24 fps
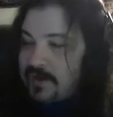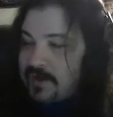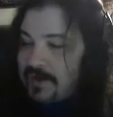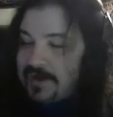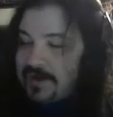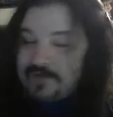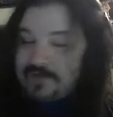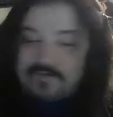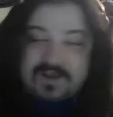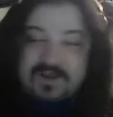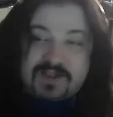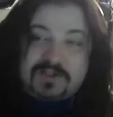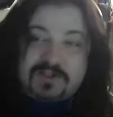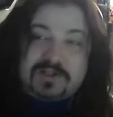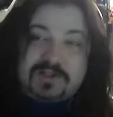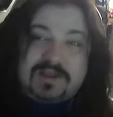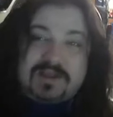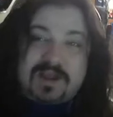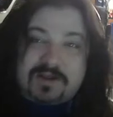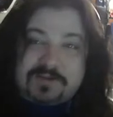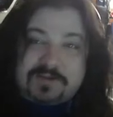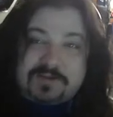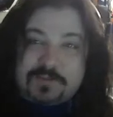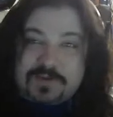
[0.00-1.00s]
If I click
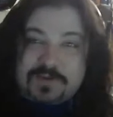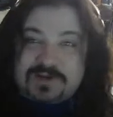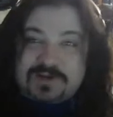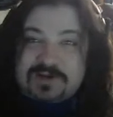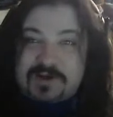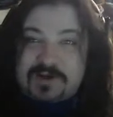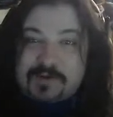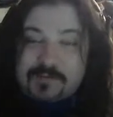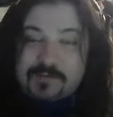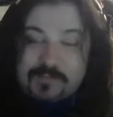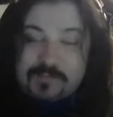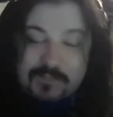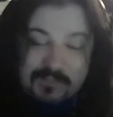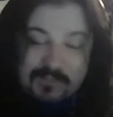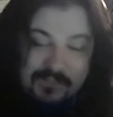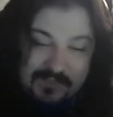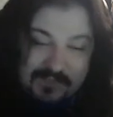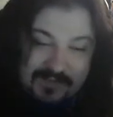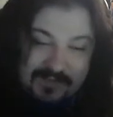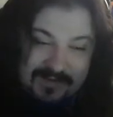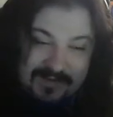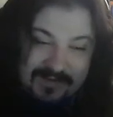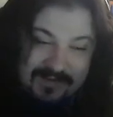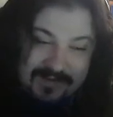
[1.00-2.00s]
out of the window,
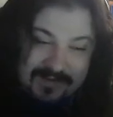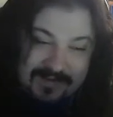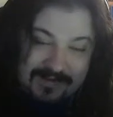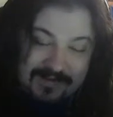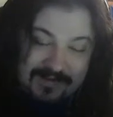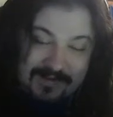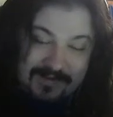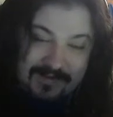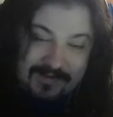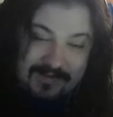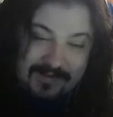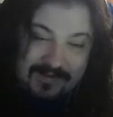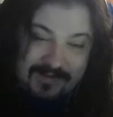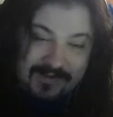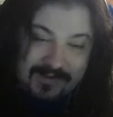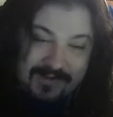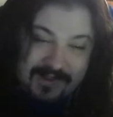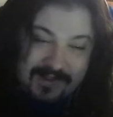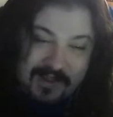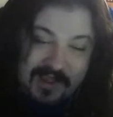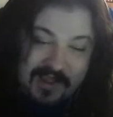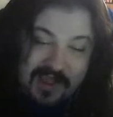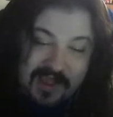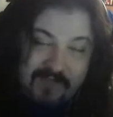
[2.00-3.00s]

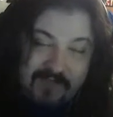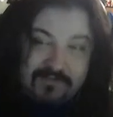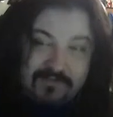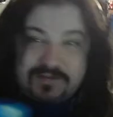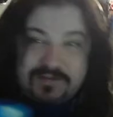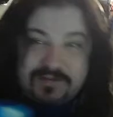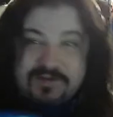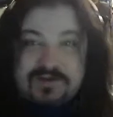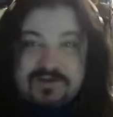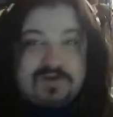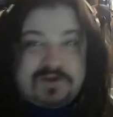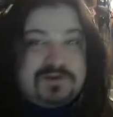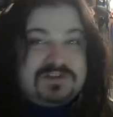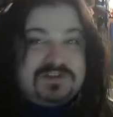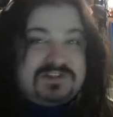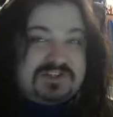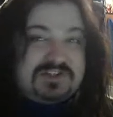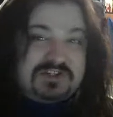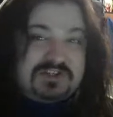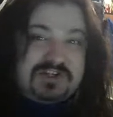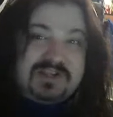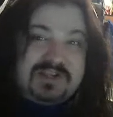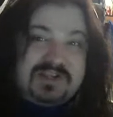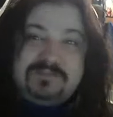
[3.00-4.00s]
everything goes to
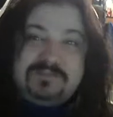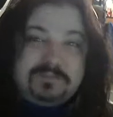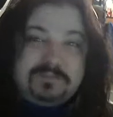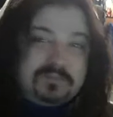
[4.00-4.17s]
shit.